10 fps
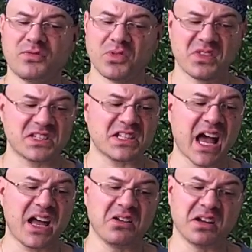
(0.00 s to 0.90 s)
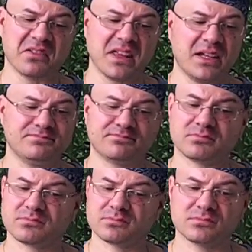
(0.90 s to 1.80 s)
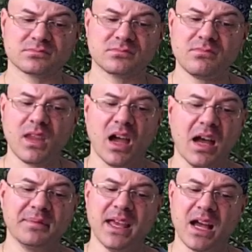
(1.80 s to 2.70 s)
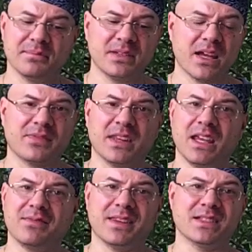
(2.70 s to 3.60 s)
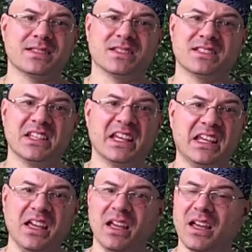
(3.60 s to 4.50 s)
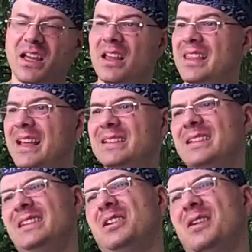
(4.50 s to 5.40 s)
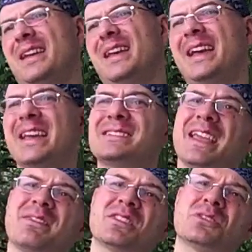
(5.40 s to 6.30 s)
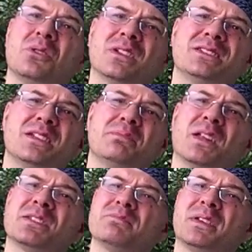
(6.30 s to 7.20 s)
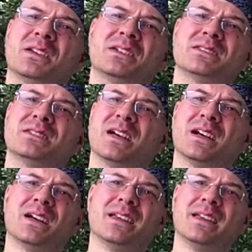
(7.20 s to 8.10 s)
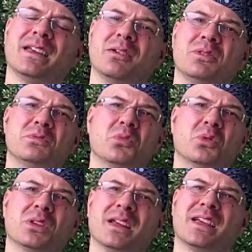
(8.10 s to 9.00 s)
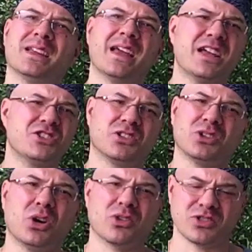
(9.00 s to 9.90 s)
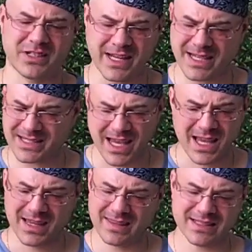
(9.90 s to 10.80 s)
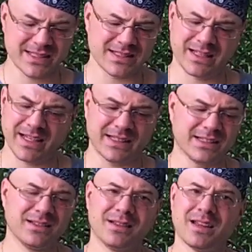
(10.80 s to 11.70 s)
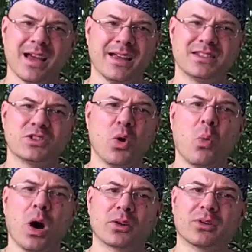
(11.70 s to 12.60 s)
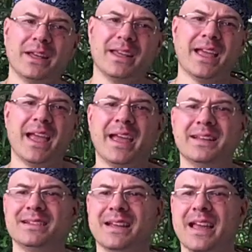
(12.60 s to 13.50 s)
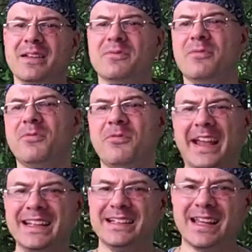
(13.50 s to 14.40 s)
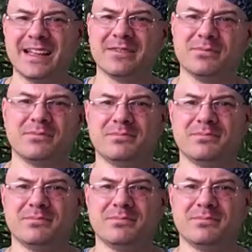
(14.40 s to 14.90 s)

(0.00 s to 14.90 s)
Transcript: for the style and everything, I'm definitely giving this a C. That, you know, I guess I gave the Sol a C+, because it was more like an adjunct lager should taste. This is like, not, it's so watery and faint and